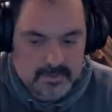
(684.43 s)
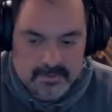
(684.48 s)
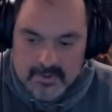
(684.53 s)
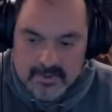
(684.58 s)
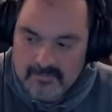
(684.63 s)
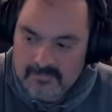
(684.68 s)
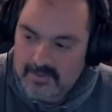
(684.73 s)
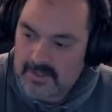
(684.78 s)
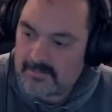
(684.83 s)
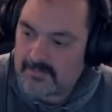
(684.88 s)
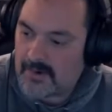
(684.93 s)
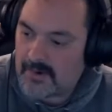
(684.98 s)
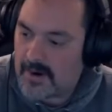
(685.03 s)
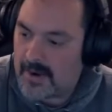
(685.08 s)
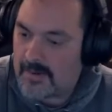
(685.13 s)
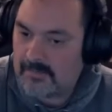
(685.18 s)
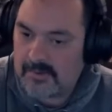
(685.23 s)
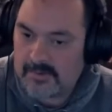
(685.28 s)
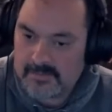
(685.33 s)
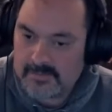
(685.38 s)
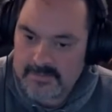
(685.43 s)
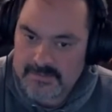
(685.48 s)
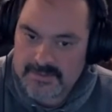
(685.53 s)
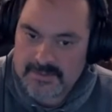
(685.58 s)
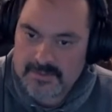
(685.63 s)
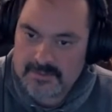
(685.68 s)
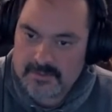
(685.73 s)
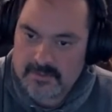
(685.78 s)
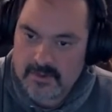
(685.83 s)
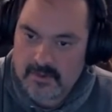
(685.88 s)
to prevent
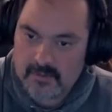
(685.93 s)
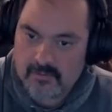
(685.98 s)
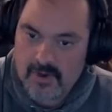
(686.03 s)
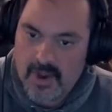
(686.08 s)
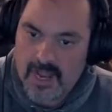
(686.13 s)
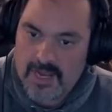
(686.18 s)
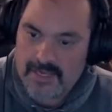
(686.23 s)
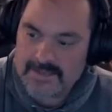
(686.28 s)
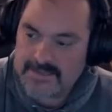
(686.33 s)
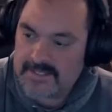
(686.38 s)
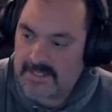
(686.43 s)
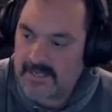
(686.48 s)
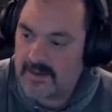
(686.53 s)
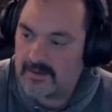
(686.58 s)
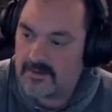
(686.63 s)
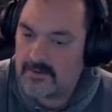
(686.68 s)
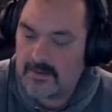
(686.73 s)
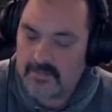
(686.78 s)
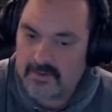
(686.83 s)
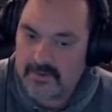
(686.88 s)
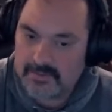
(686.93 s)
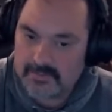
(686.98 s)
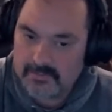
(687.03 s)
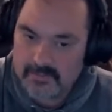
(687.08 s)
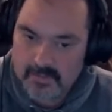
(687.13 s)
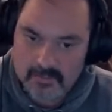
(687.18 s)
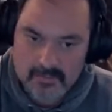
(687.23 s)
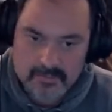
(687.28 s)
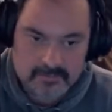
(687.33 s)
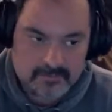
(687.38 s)
problems arising out up on the
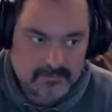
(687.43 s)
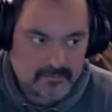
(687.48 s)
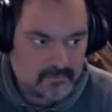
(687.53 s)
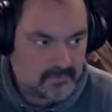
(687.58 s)
road.